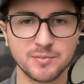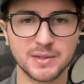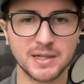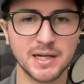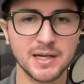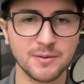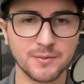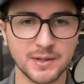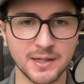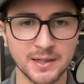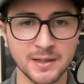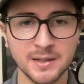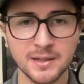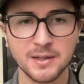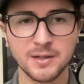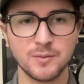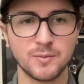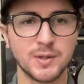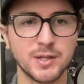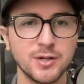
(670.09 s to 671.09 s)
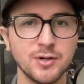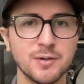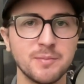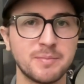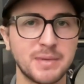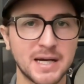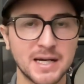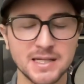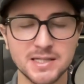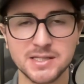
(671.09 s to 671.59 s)
But anyway, when you're a
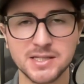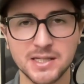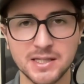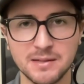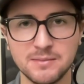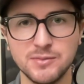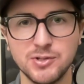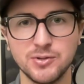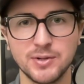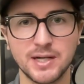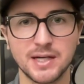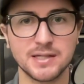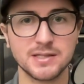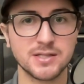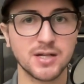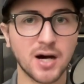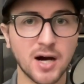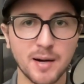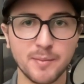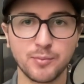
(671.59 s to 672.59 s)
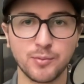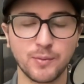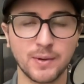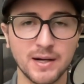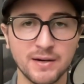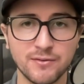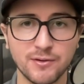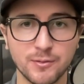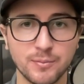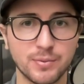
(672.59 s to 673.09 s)
bad team, you get top
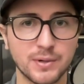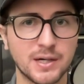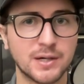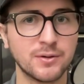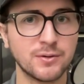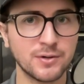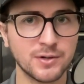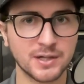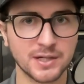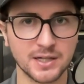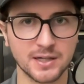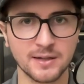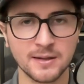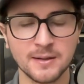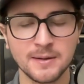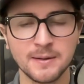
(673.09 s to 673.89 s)
waiver priority.